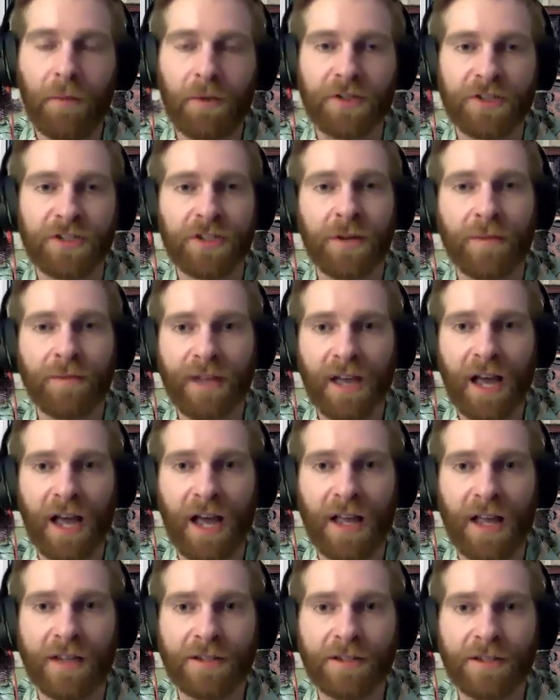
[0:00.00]
But some
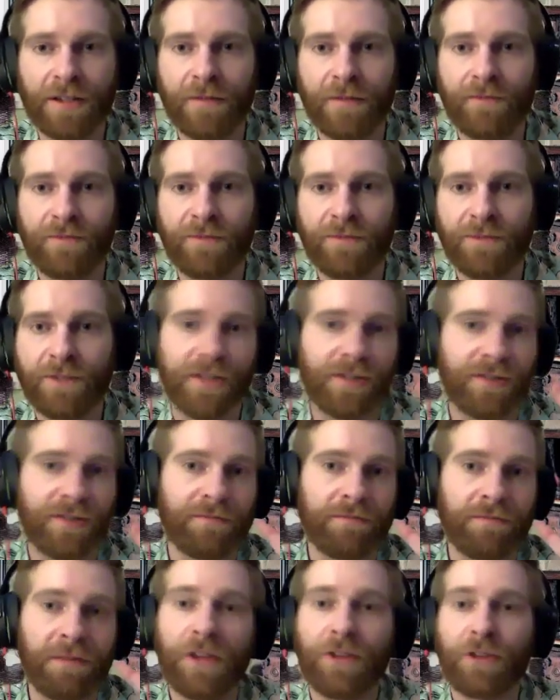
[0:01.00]
guys
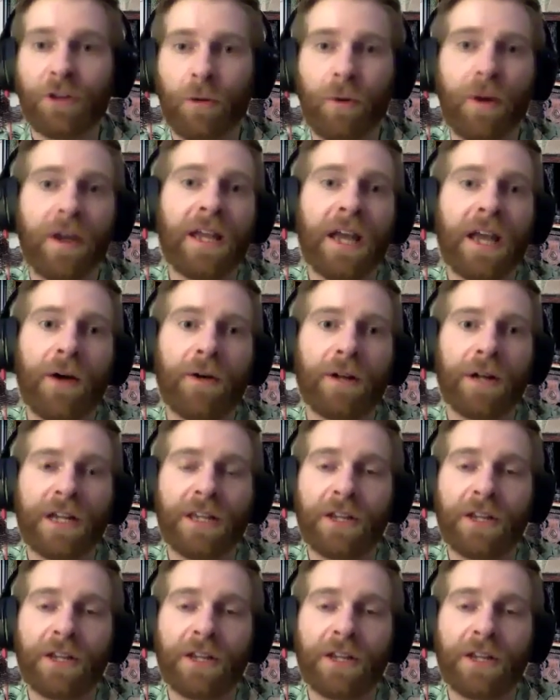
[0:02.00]
just make their way out,